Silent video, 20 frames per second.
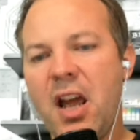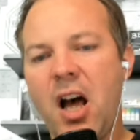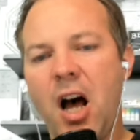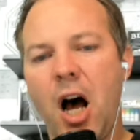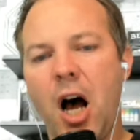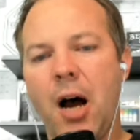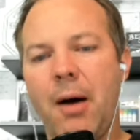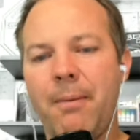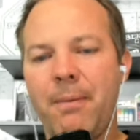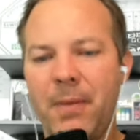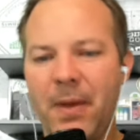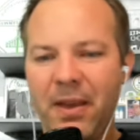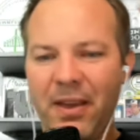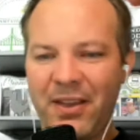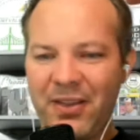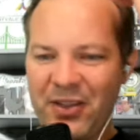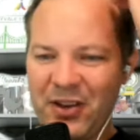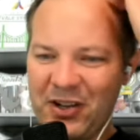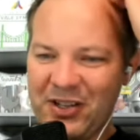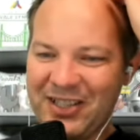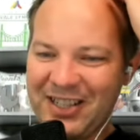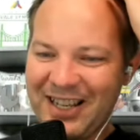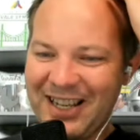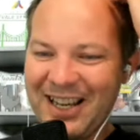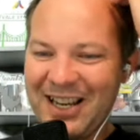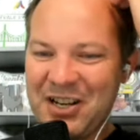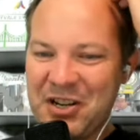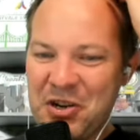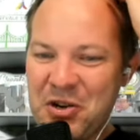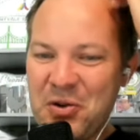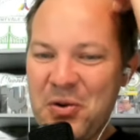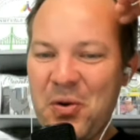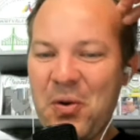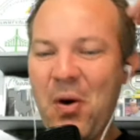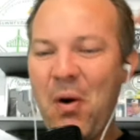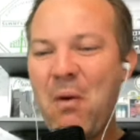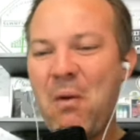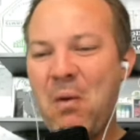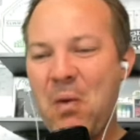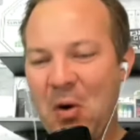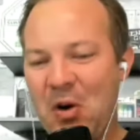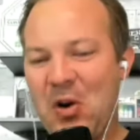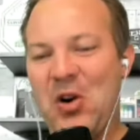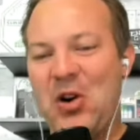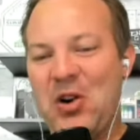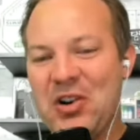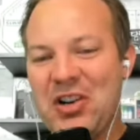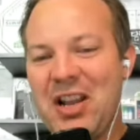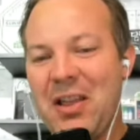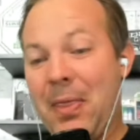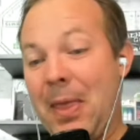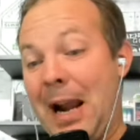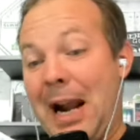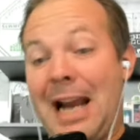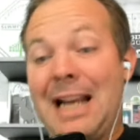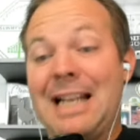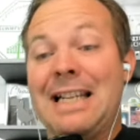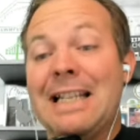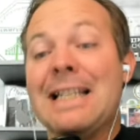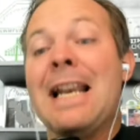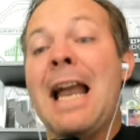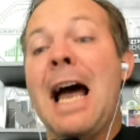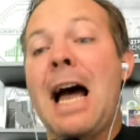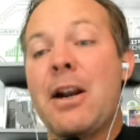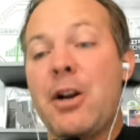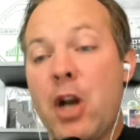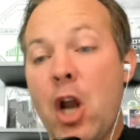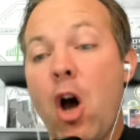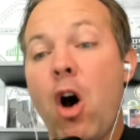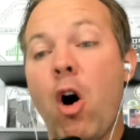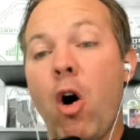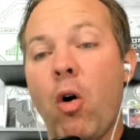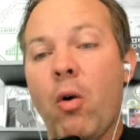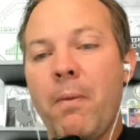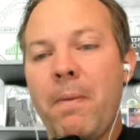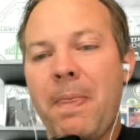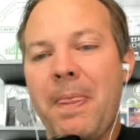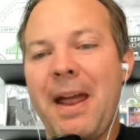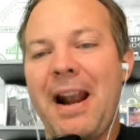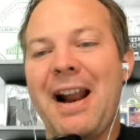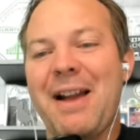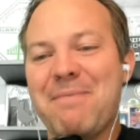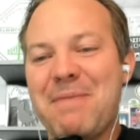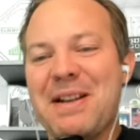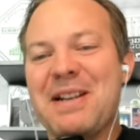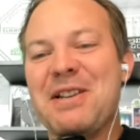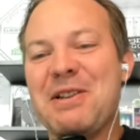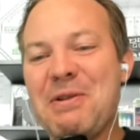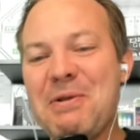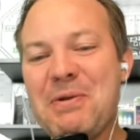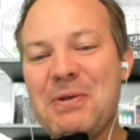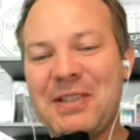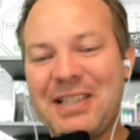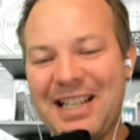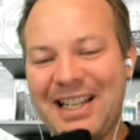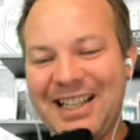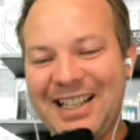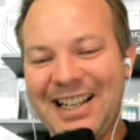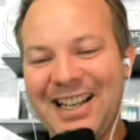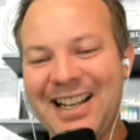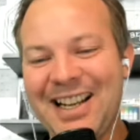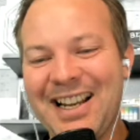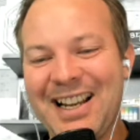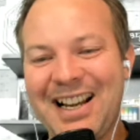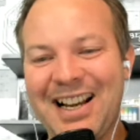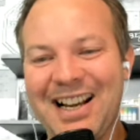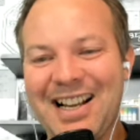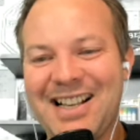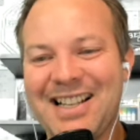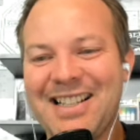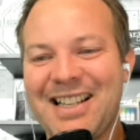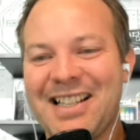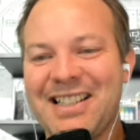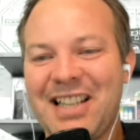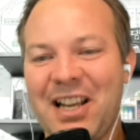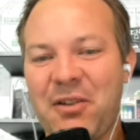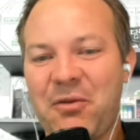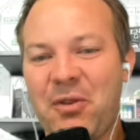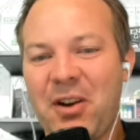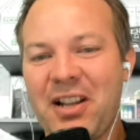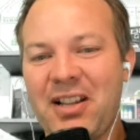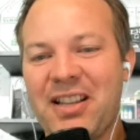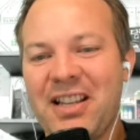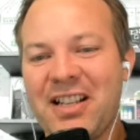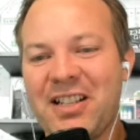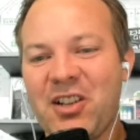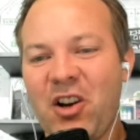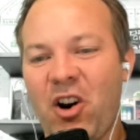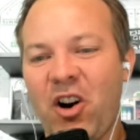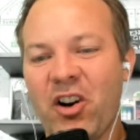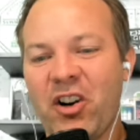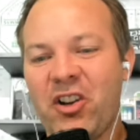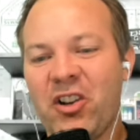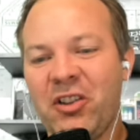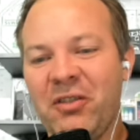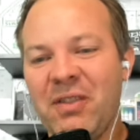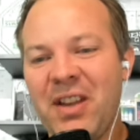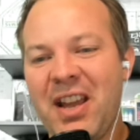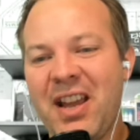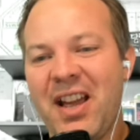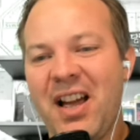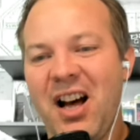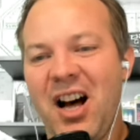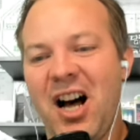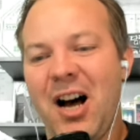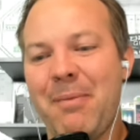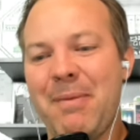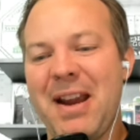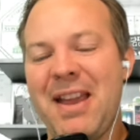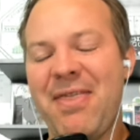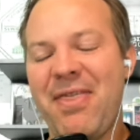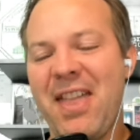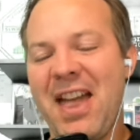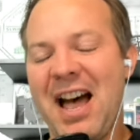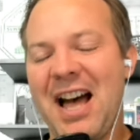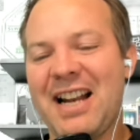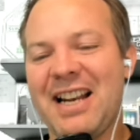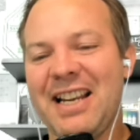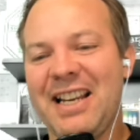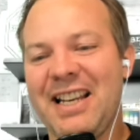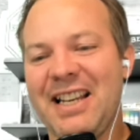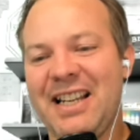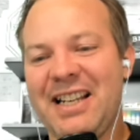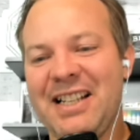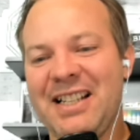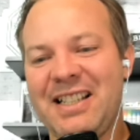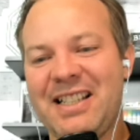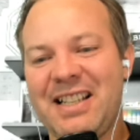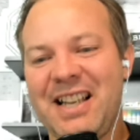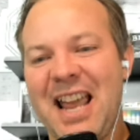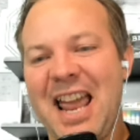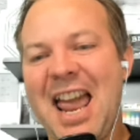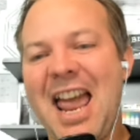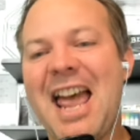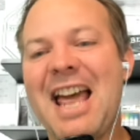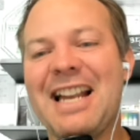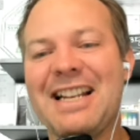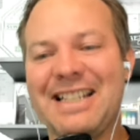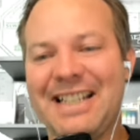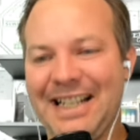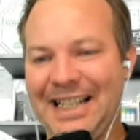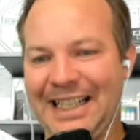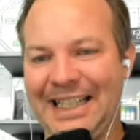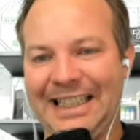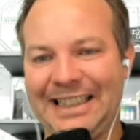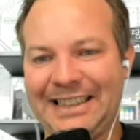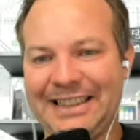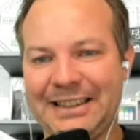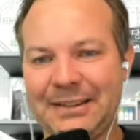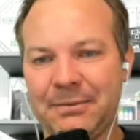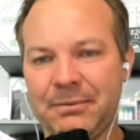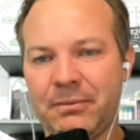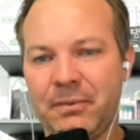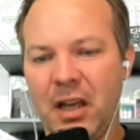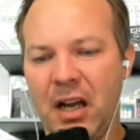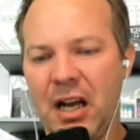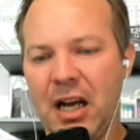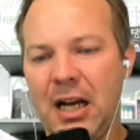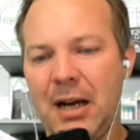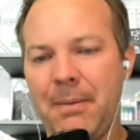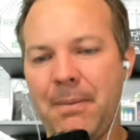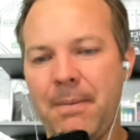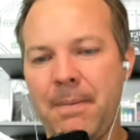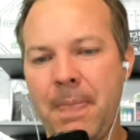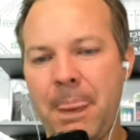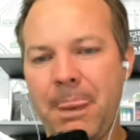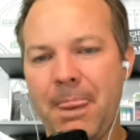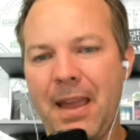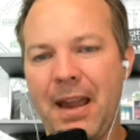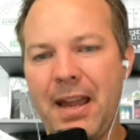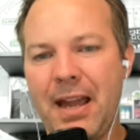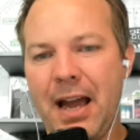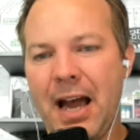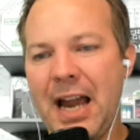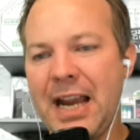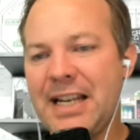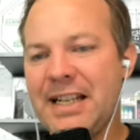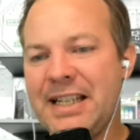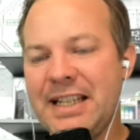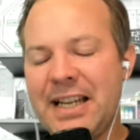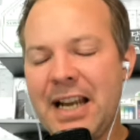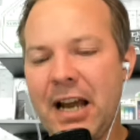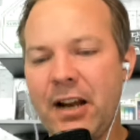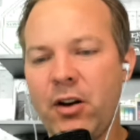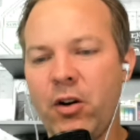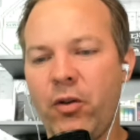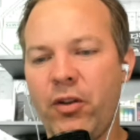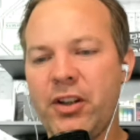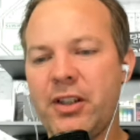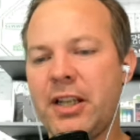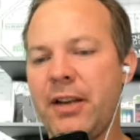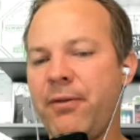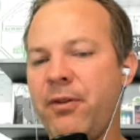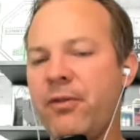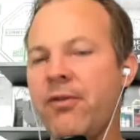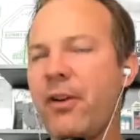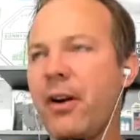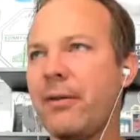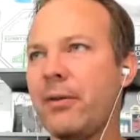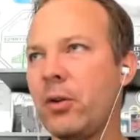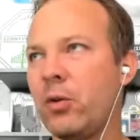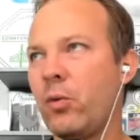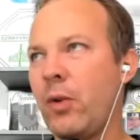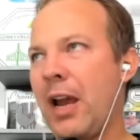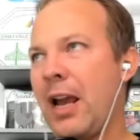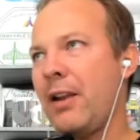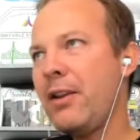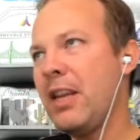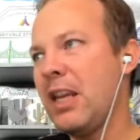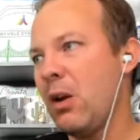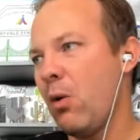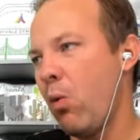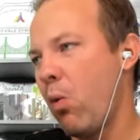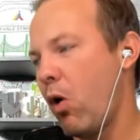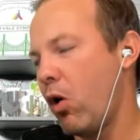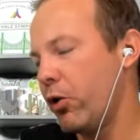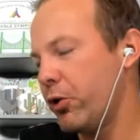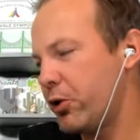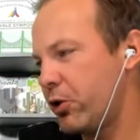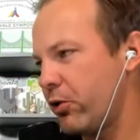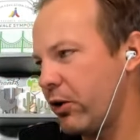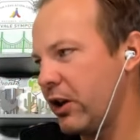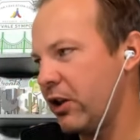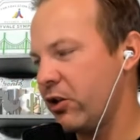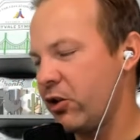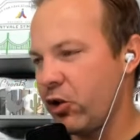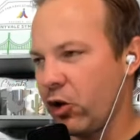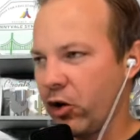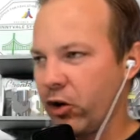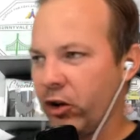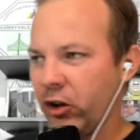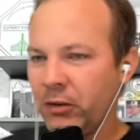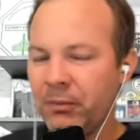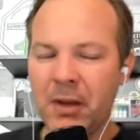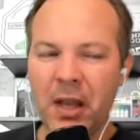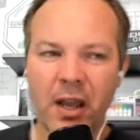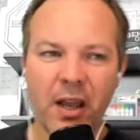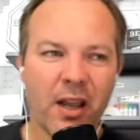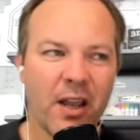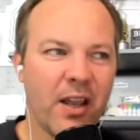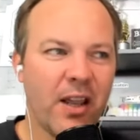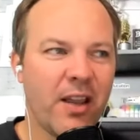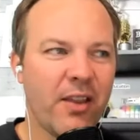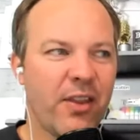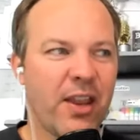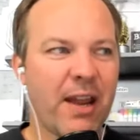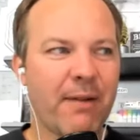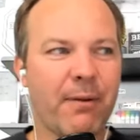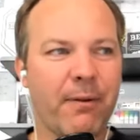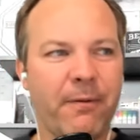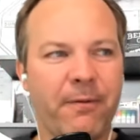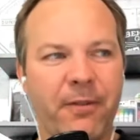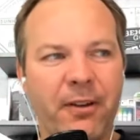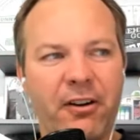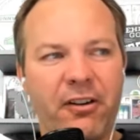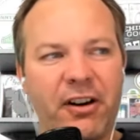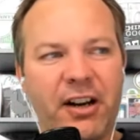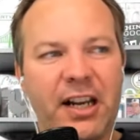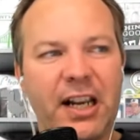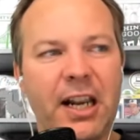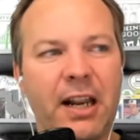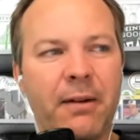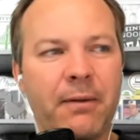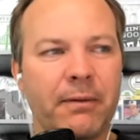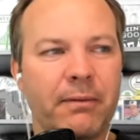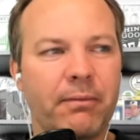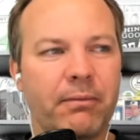Um, there's a, a new word that I did not know that I've been using uh, since I read this article, um, and that is head cut. Um, I did not know this. If you've ever read the Wall Street Journal, they have a very